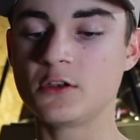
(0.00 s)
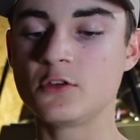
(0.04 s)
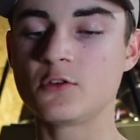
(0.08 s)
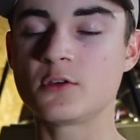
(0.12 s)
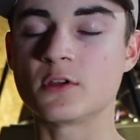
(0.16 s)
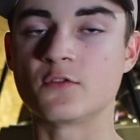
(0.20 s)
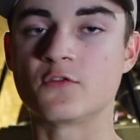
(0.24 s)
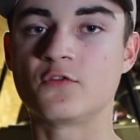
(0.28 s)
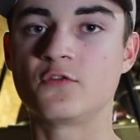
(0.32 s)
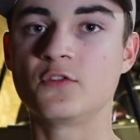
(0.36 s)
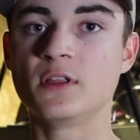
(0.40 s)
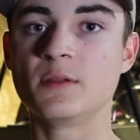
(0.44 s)
you
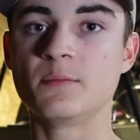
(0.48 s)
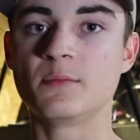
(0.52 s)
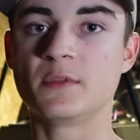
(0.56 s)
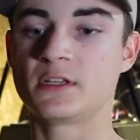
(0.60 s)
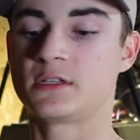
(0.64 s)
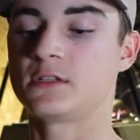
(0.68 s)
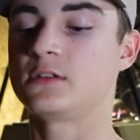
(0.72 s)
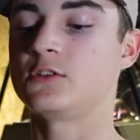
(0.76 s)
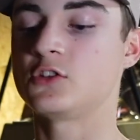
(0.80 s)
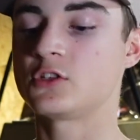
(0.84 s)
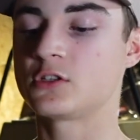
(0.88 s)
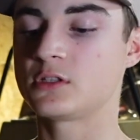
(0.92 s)
can flip
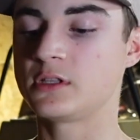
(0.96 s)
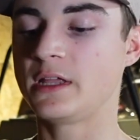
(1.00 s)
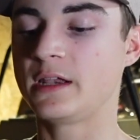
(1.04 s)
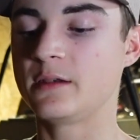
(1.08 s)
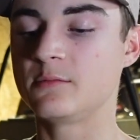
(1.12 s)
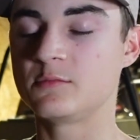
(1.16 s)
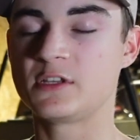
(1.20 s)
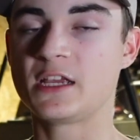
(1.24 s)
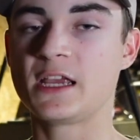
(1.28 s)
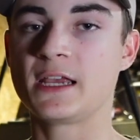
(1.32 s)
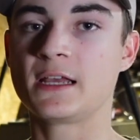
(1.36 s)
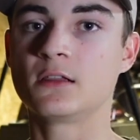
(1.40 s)
this and just let
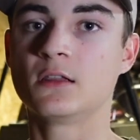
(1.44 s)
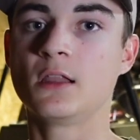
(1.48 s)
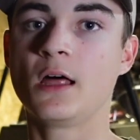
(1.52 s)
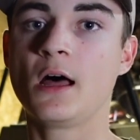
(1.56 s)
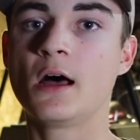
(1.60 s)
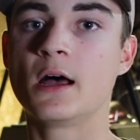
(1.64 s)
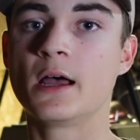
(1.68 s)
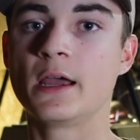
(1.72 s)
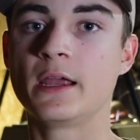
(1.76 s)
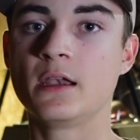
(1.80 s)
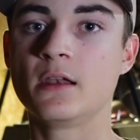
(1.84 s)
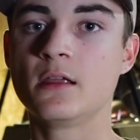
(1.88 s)
him take
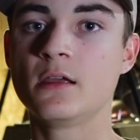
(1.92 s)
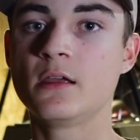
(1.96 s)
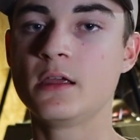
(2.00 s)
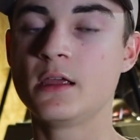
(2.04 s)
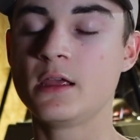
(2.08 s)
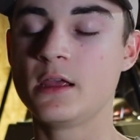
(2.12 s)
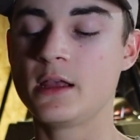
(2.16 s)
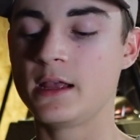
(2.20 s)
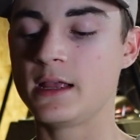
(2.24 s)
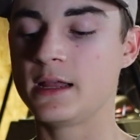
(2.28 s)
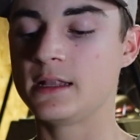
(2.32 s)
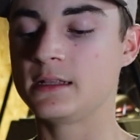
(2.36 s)
line
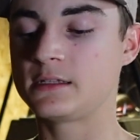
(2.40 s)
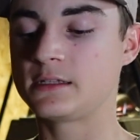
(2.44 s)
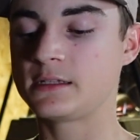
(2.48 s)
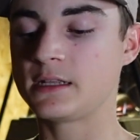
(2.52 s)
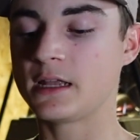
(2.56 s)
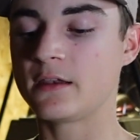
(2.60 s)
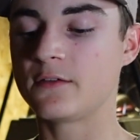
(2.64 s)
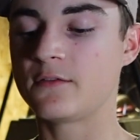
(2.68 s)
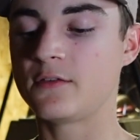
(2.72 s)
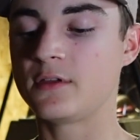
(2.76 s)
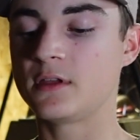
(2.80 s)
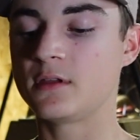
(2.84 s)

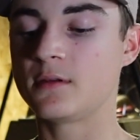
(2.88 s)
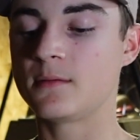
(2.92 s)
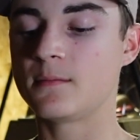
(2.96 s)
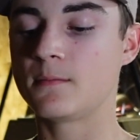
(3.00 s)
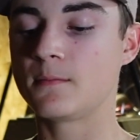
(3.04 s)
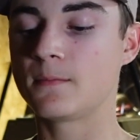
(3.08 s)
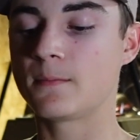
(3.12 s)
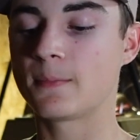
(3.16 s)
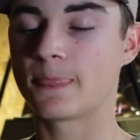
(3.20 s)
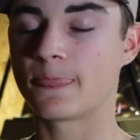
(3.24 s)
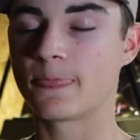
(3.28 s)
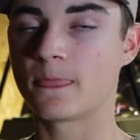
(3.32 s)
instead of
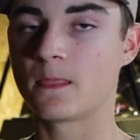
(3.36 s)
him,